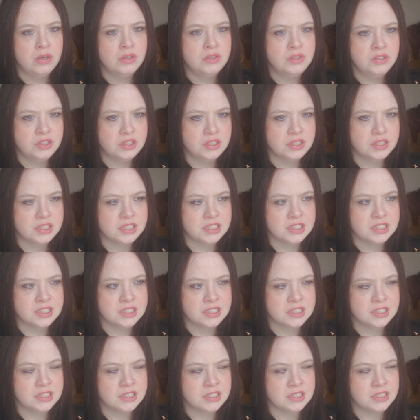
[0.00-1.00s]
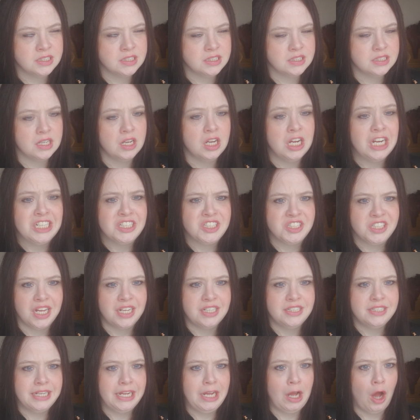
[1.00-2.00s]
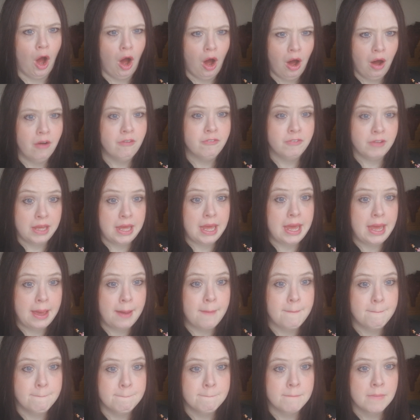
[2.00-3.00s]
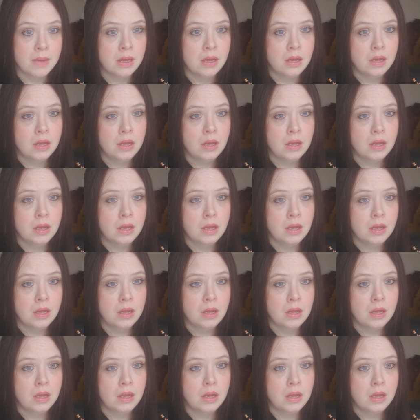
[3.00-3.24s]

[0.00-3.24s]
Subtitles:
understanding of him